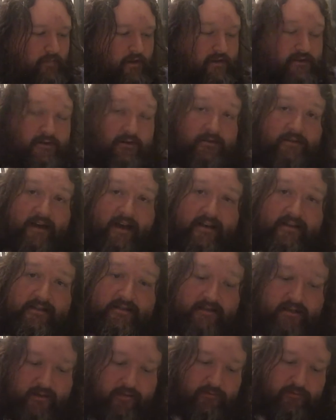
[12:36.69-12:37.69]
So that's
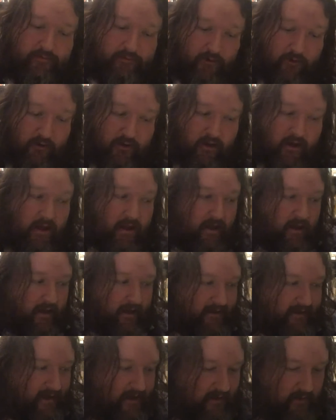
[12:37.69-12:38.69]
scene 4.
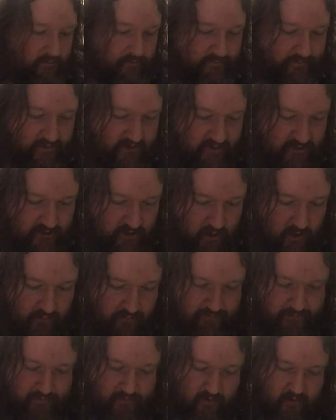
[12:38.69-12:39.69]
Again, I'll finish
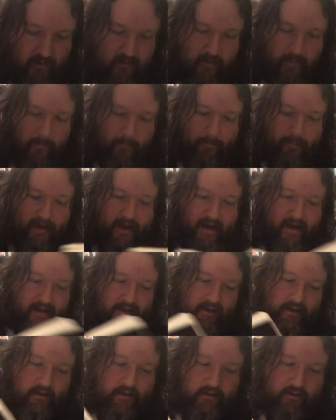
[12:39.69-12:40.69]
off by